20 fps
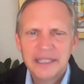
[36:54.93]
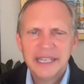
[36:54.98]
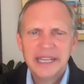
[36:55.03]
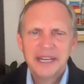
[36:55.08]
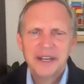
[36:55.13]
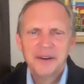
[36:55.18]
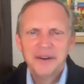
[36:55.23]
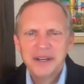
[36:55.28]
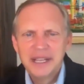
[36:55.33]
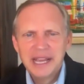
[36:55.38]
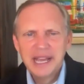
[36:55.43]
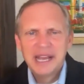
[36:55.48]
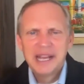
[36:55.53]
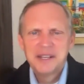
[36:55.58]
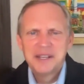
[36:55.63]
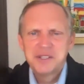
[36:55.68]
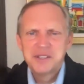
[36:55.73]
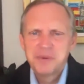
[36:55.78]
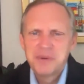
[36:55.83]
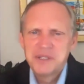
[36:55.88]
Harry
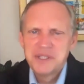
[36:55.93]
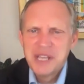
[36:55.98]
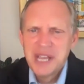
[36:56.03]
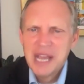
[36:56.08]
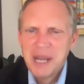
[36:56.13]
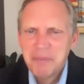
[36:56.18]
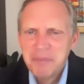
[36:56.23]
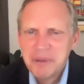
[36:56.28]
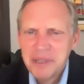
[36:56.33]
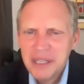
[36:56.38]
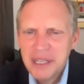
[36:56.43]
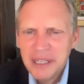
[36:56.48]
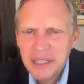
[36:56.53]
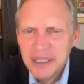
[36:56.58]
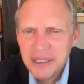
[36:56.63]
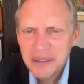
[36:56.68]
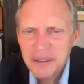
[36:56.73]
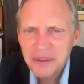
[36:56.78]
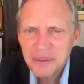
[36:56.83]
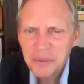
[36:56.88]
asks what's
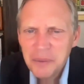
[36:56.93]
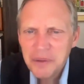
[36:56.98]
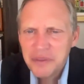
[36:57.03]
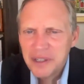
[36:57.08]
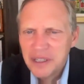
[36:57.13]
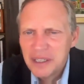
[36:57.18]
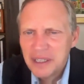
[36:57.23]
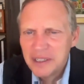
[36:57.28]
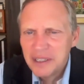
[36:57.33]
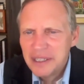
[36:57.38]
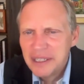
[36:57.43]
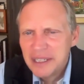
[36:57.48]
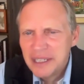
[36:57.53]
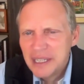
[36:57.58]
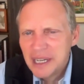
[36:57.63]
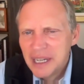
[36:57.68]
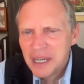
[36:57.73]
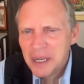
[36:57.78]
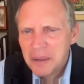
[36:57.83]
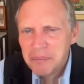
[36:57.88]
happening with the cleaning
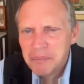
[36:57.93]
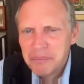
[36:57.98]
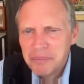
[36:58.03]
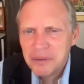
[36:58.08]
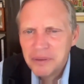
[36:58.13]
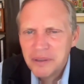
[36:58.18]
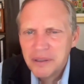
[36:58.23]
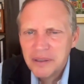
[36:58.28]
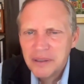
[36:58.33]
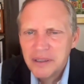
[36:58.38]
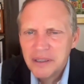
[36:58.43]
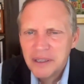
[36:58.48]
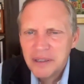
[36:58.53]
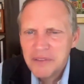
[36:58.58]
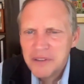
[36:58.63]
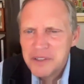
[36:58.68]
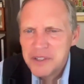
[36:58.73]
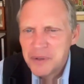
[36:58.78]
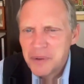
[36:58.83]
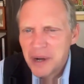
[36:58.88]
up of
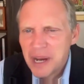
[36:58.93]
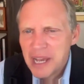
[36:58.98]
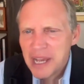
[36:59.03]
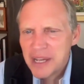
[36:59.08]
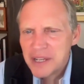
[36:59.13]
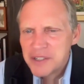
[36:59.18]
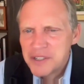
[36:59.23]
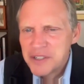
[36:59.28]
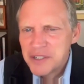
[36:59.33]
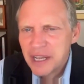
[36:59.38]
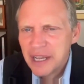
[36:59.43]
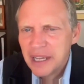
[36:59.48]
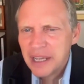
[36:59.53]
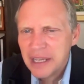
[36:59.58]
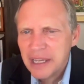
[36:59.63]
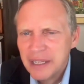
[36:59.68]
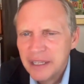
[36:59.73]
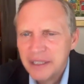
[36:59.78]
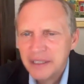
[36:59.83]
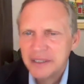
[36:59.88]
the trash
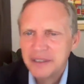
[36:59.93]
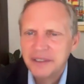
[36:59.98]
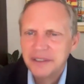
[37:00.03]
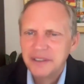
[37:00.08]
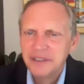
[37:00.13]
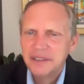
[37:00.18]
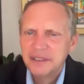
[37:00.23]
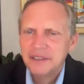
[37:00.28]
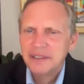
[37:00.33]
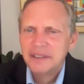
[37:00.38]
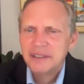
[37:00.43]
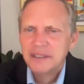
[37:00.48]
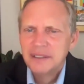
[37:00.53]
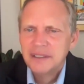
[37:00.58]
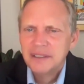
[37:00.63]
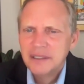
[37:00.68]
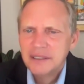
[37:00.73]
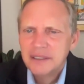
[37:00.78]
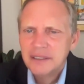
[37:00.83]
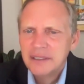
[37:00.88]
and
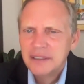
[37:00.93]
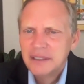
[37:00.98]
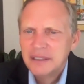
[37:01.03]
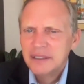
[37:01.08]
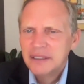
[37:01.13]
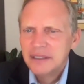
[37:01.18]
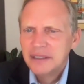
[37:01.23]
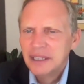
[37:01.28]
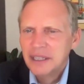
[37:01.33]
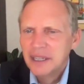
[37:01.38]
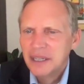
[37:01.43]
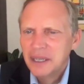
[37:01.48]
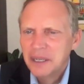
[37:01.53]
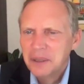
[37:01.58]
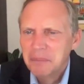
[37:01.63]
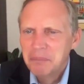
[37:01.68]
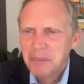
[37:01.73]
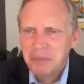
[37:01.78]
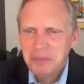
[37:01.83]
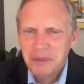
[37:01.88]

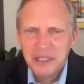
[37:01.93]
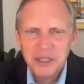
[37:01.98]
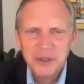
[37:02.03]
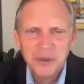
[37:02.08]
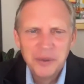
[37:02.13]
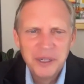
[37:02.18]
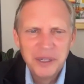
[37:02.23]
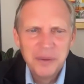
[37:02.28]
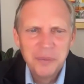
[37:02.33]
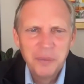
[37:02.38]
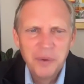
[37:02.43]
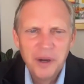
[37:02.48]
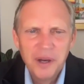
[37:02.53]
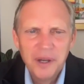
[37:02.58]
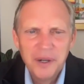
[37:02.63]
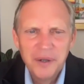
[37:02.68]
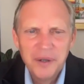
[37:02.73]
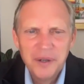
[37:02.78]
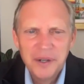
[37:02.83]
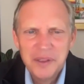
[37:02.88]
bubbly green
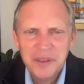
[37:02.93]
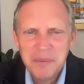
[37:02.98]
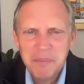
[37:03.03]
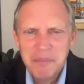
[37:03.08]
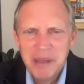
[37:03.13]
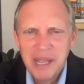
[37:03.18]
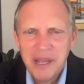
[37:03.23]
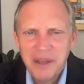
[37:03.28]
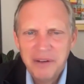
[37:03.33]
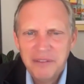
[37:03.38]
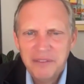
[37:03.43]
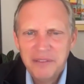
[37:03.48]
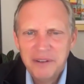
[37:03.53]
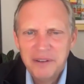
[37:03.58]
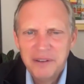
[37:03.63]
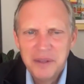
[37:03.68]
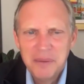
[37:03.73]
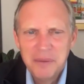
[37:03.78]
water in the pond